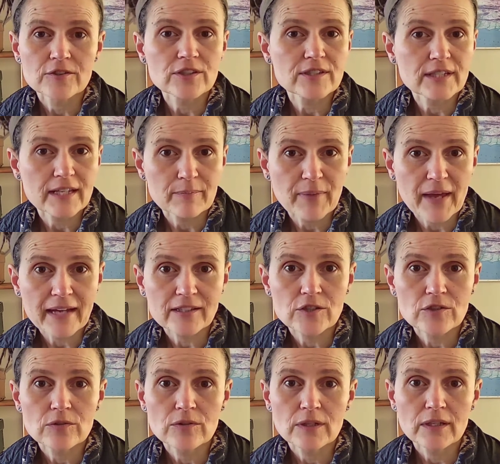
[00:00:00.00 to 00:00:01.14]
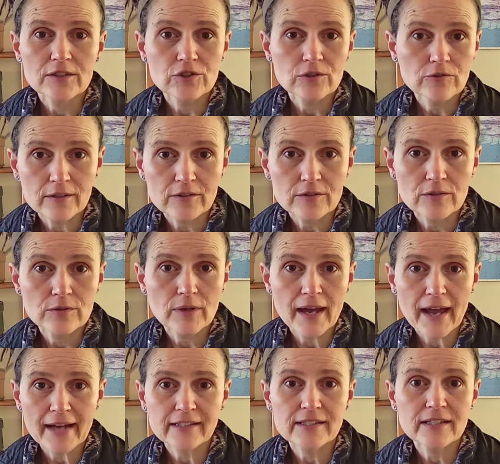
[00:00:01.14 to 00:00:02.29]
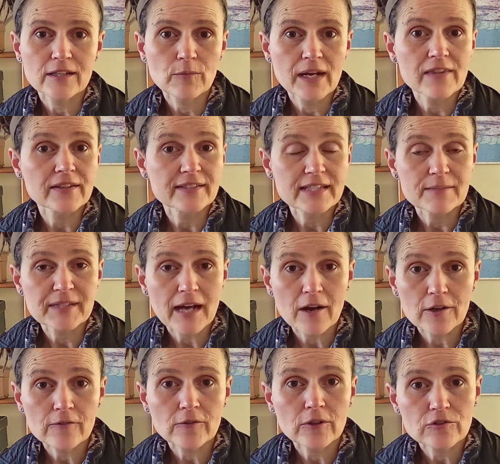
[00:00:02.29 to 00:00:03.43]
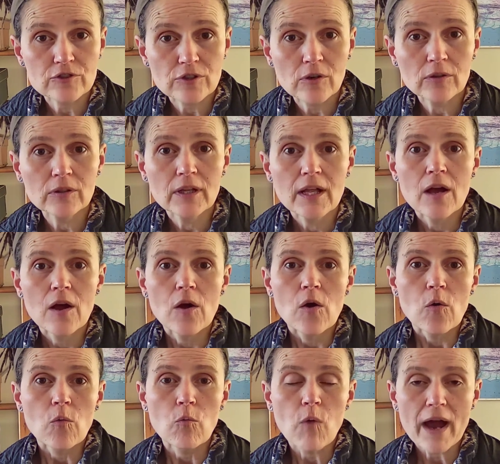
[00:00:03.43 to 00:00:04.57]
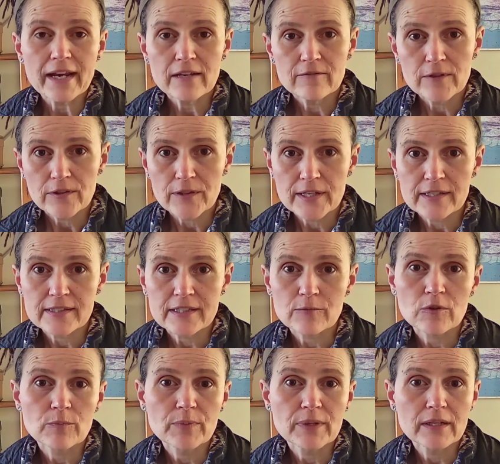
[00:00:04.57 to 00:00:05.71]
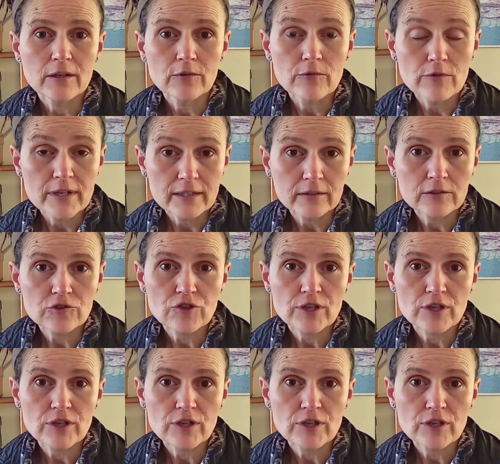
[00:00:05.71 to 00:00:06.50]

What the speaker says: to get back to children who are acting in a way that seems out of control, One of the things that would be a real trigger